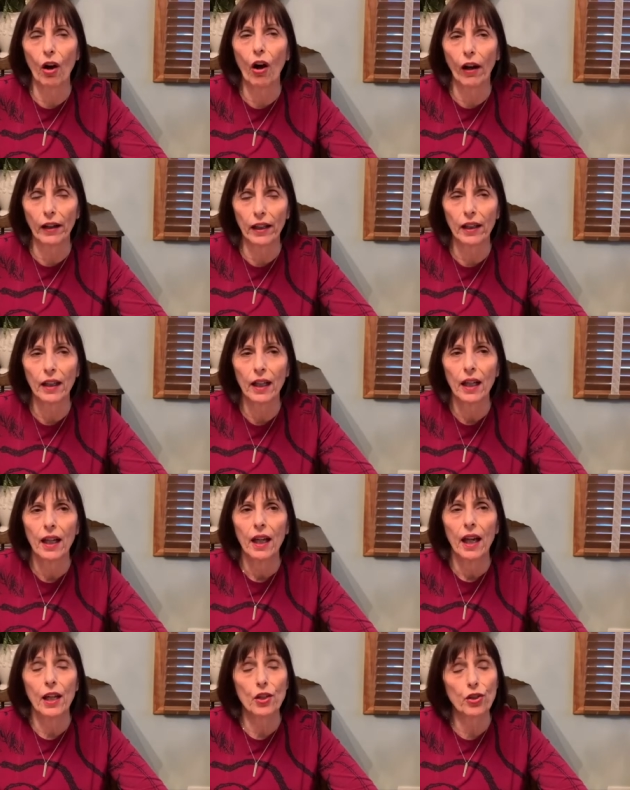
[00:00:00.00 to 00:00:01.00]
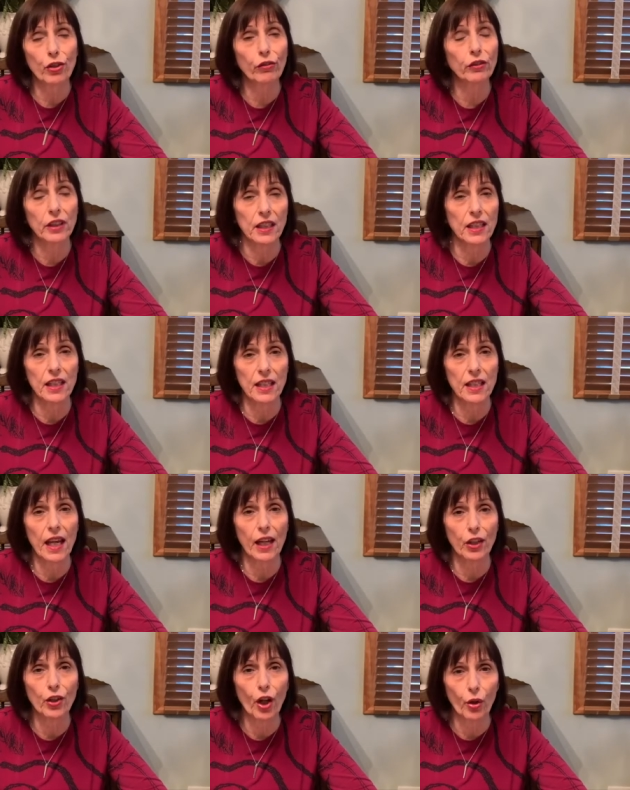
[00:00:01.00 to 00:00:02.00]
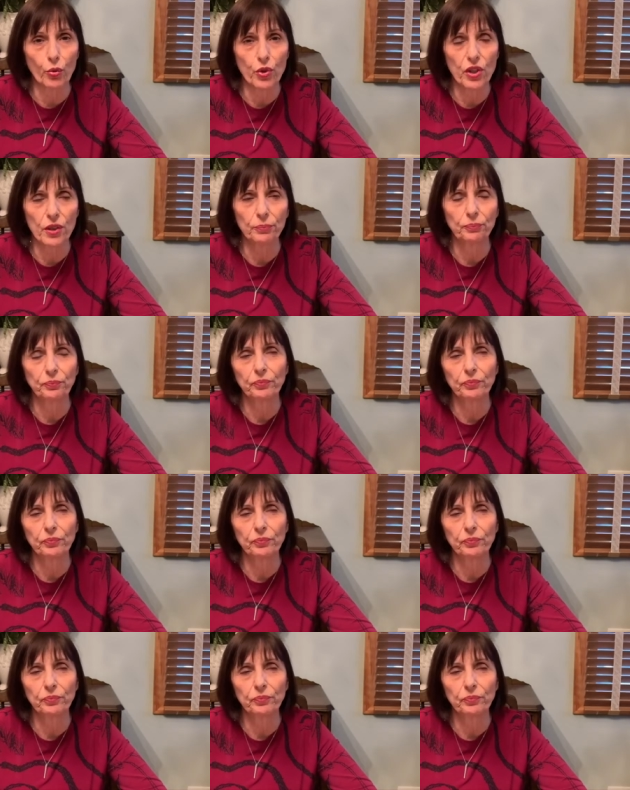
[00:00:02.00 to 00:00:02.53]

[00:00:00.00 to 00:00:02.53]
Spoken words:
on it, and certainly didn't take notes.